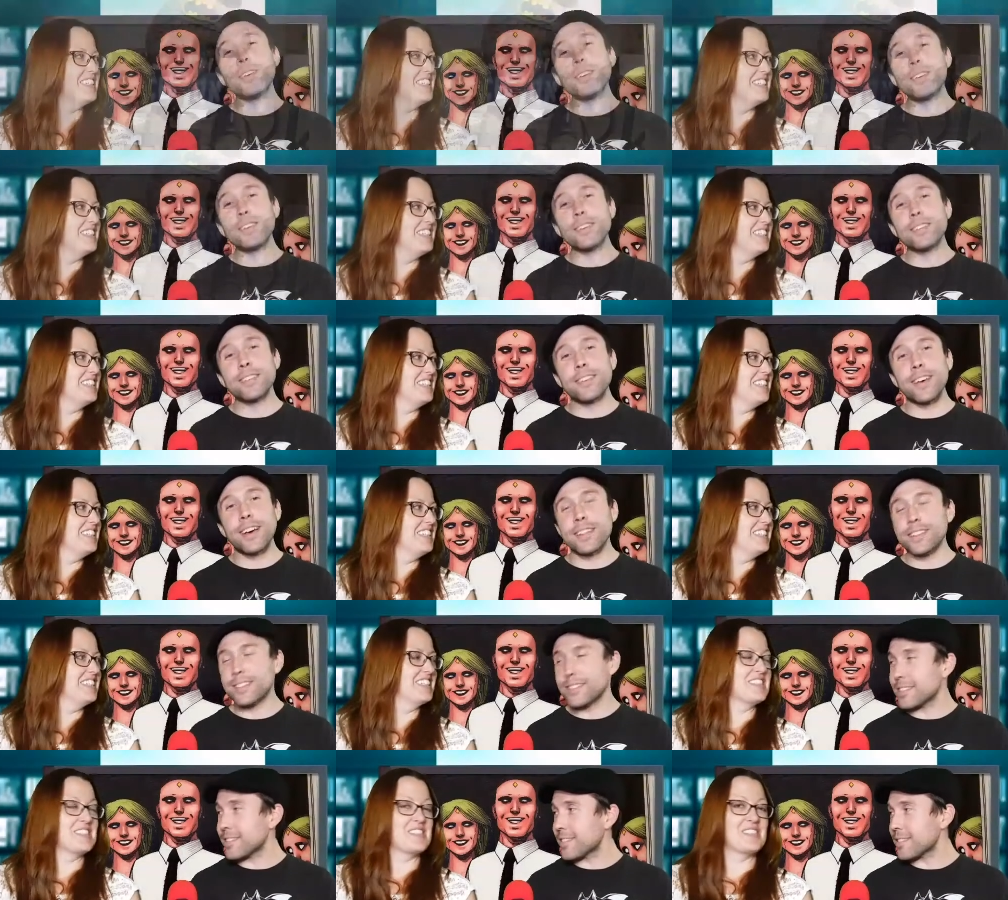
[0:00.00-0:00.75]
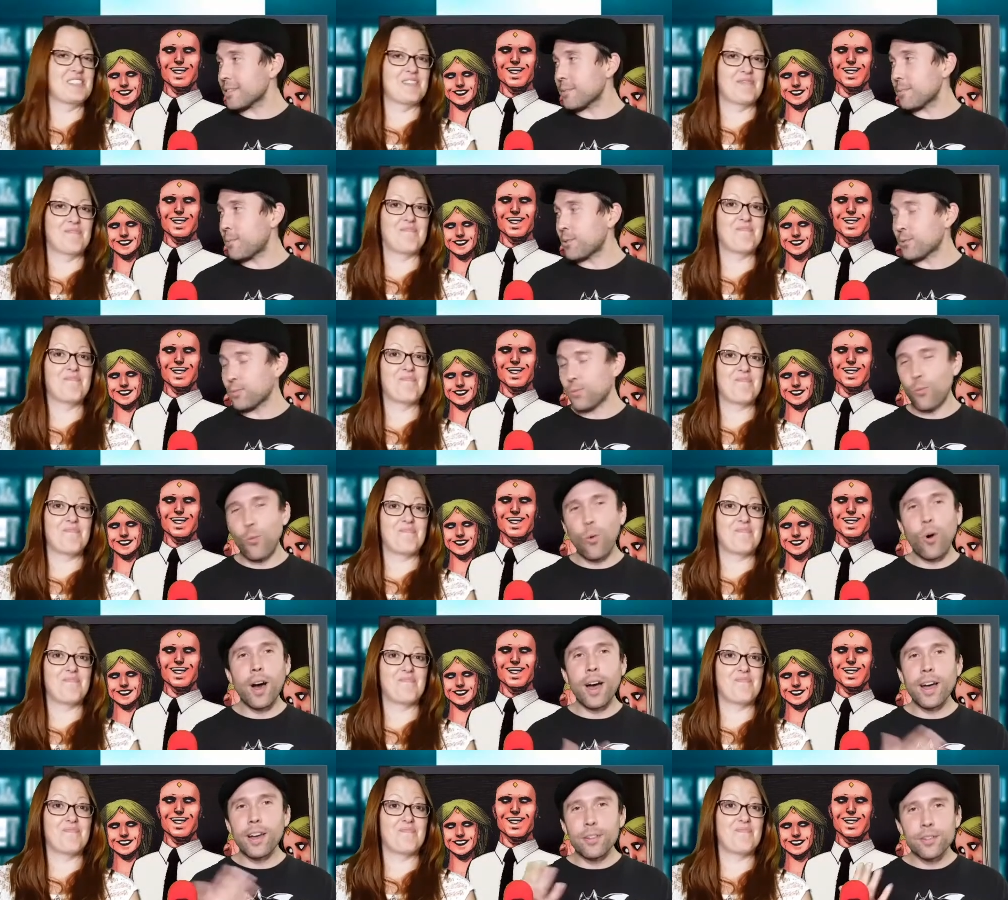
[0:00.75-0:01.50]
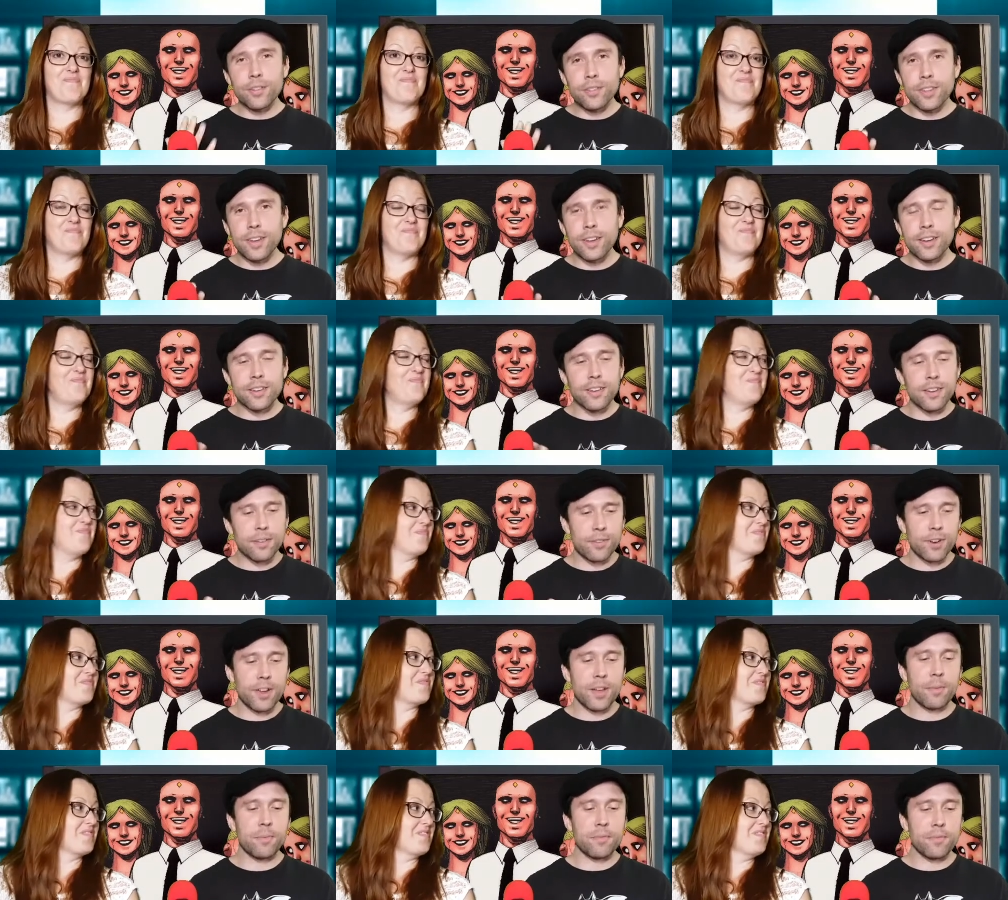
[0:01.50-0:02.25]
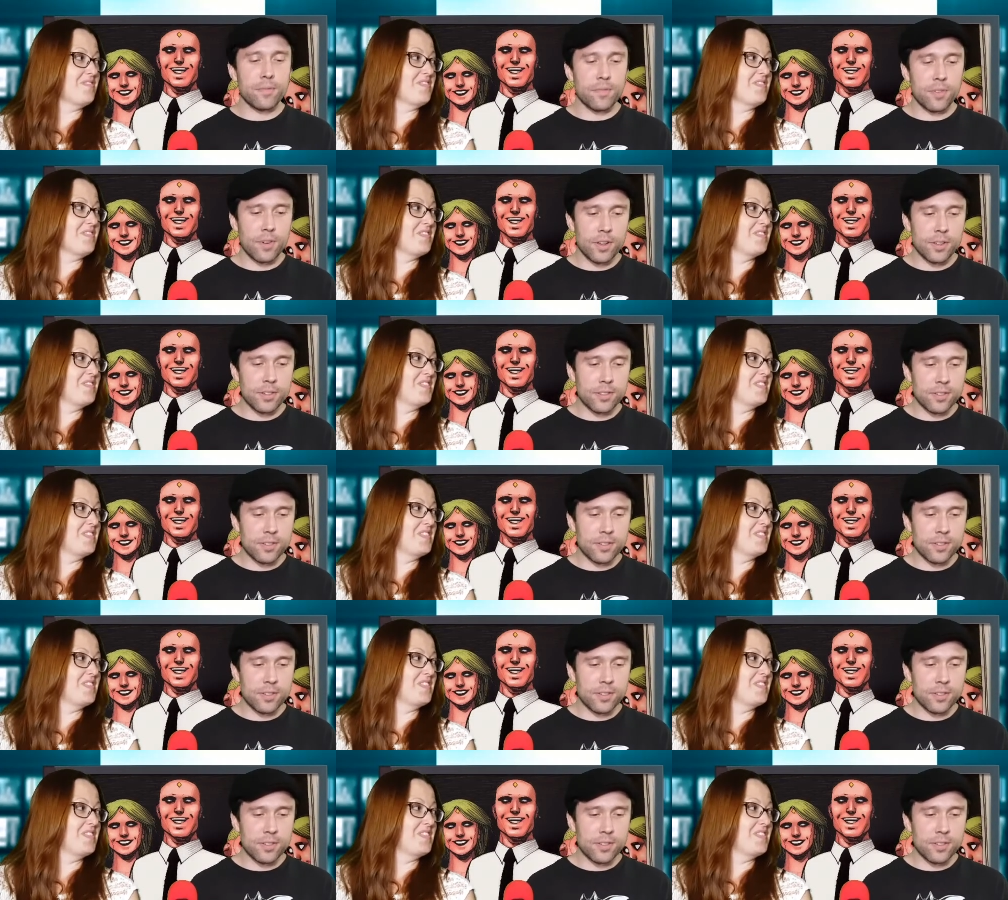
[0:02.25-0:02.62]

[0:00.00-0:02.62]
Speaker 1: he did that. This is like the most wild thing to ever happen for